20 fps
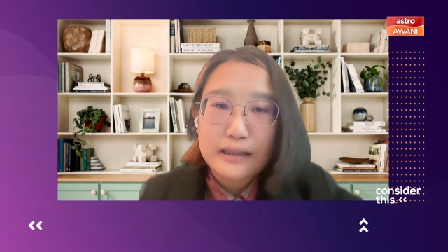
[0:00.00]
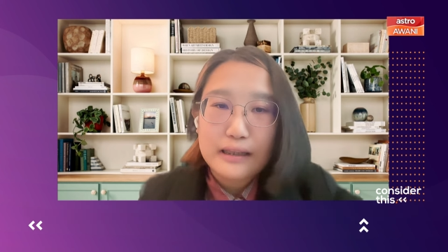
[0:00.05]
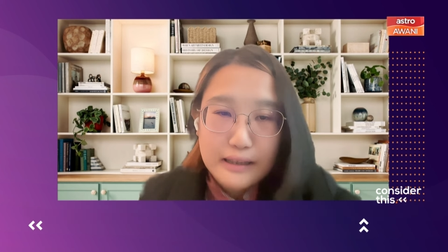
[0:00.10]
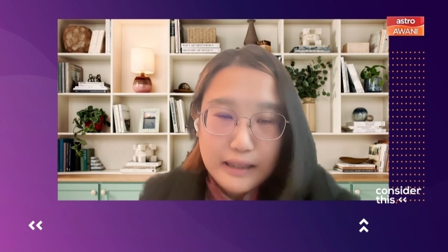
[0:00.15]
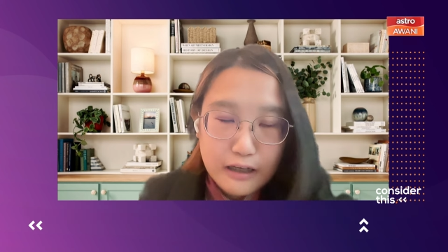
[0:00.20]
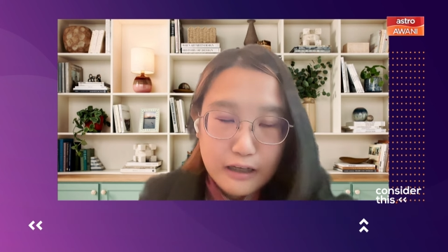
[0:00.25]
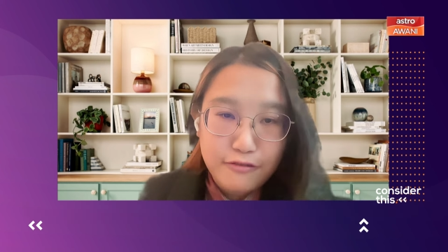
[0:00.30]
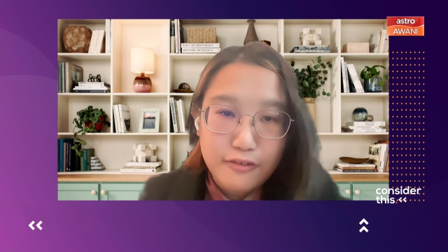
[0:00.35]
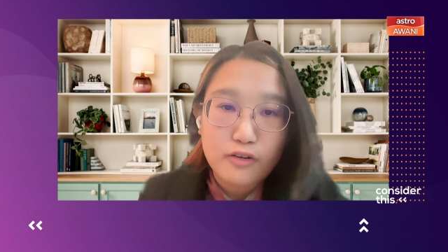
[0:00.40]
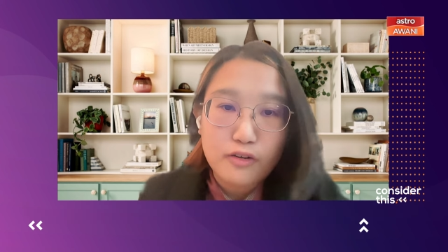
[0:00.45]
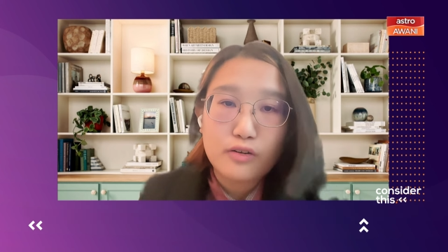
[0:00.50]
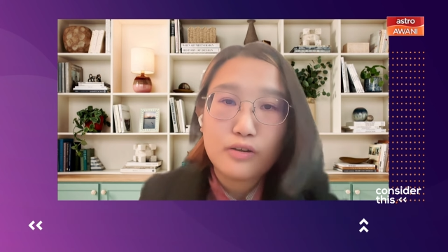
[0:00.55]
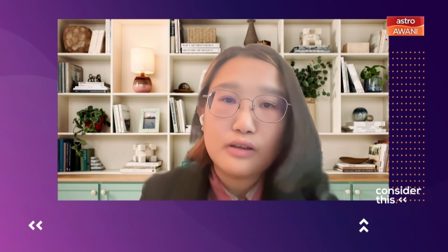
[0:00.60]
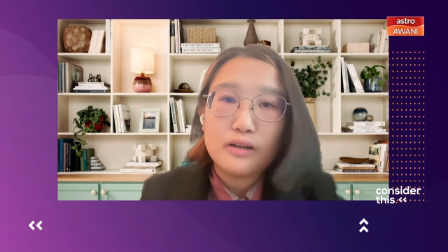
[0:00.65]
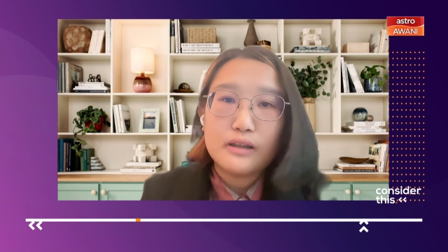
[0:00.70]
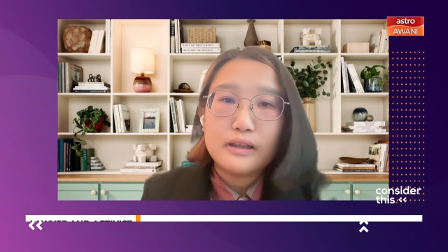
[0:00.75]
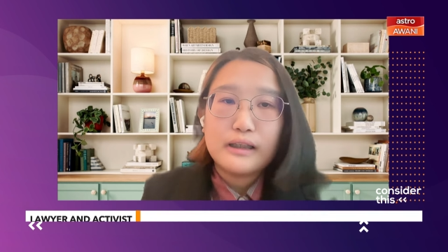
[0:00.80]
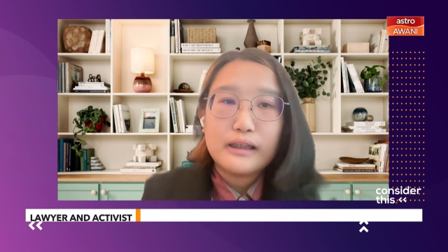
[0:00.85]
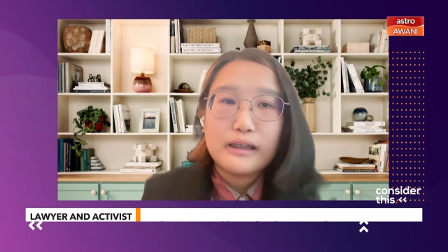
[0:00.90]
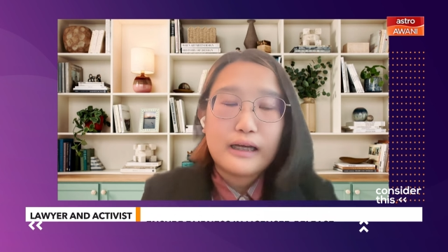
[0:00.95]
devil,
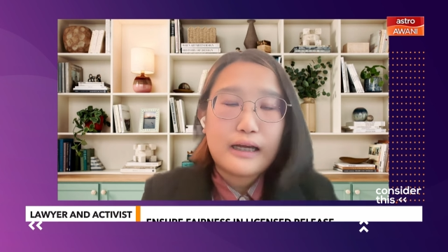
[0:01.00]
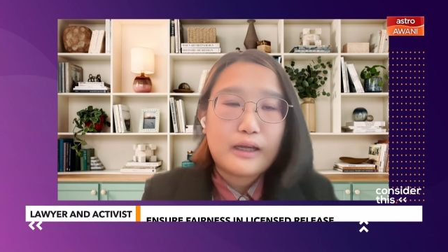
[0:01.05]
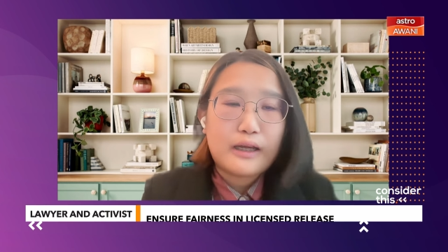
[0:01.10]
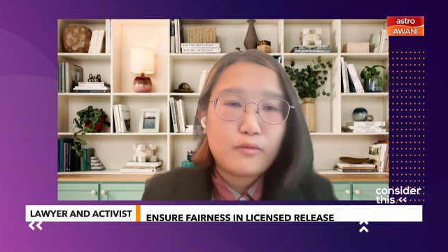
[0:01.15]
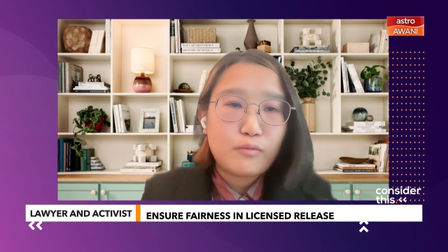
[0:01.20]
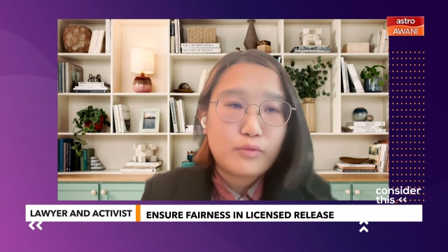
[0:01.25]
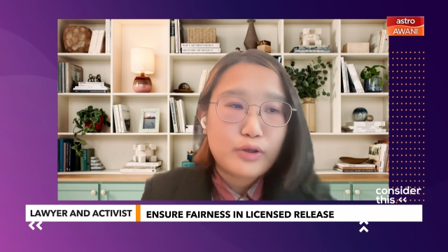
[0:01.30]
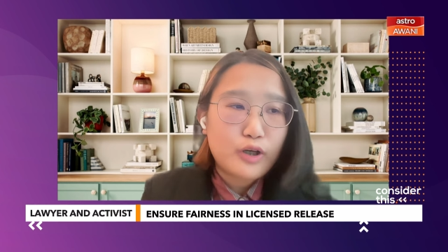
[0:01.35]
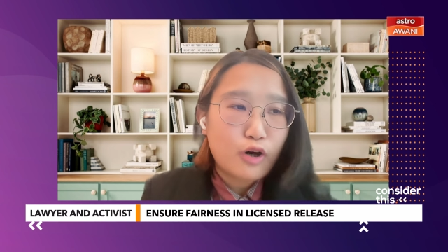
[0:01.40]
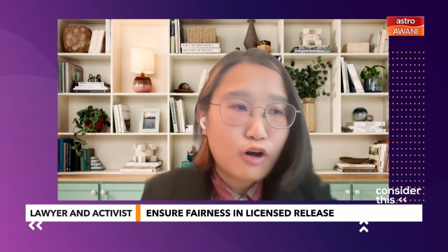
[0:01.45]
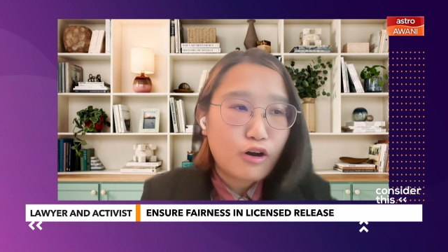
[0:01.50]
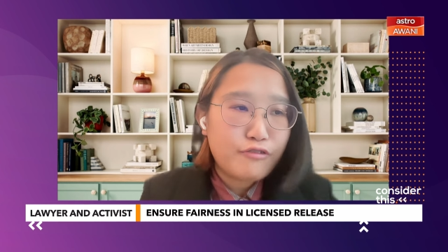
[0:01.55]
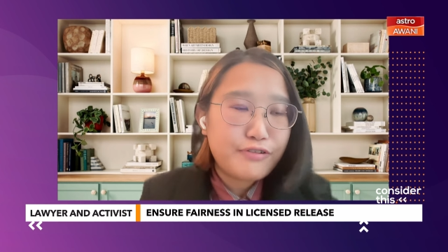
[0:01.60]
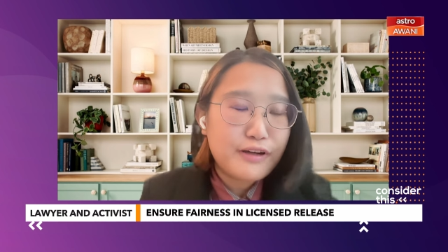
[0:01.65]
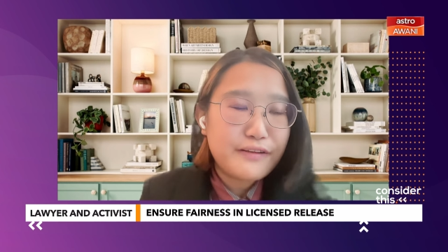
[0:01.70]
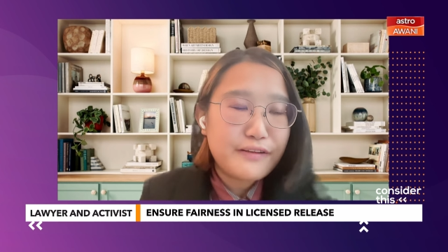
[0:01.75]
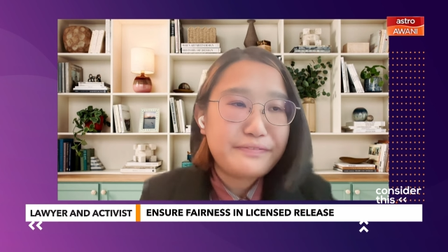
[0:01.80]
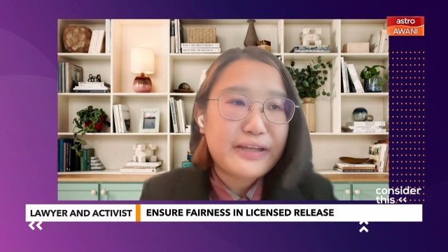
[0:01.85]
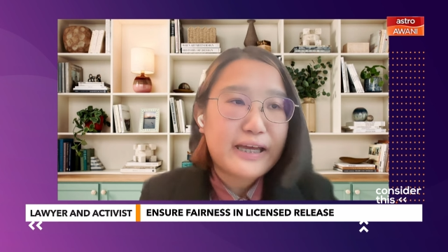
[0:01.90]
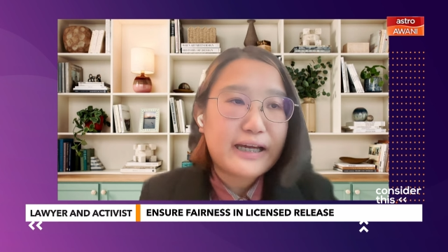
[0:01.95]
and we
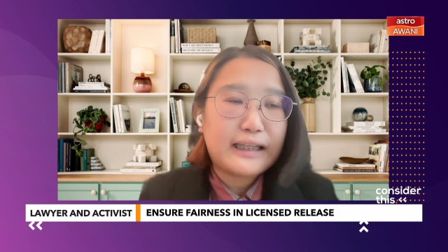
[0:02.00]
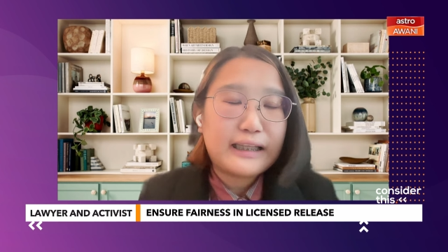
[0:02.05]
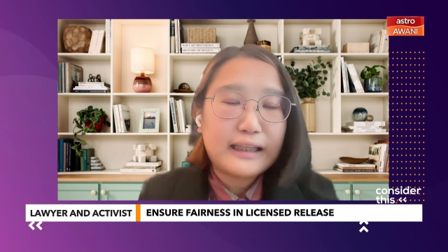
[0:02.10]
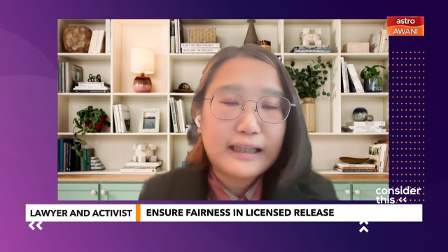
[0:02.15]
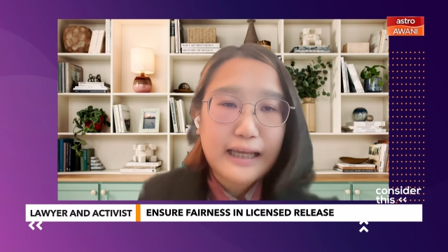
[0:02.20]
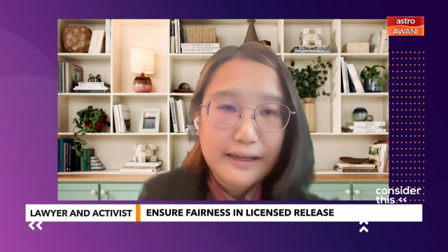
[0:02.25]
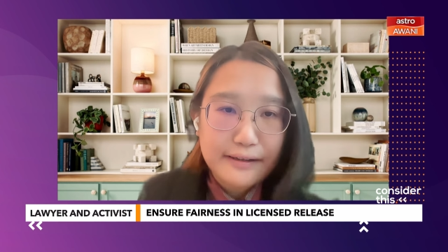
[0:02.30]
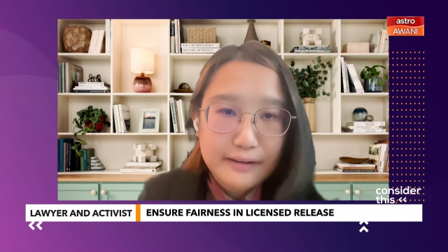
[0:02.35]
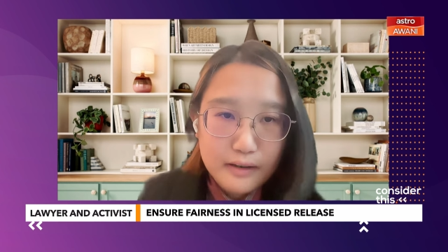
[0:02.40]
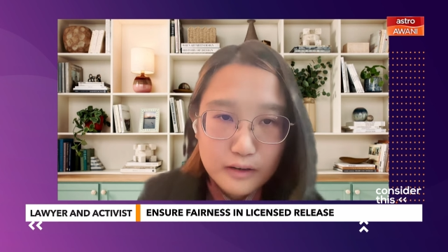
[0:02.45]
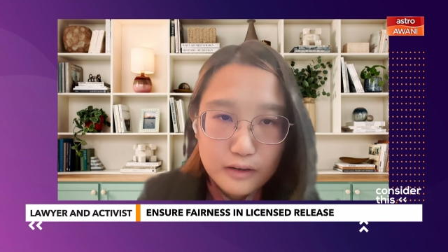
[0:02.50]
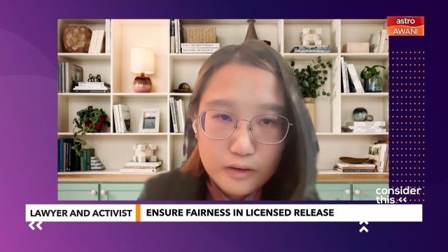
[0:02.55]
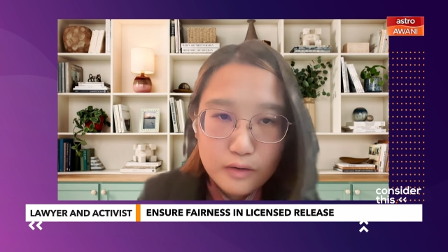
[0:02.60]
often neglect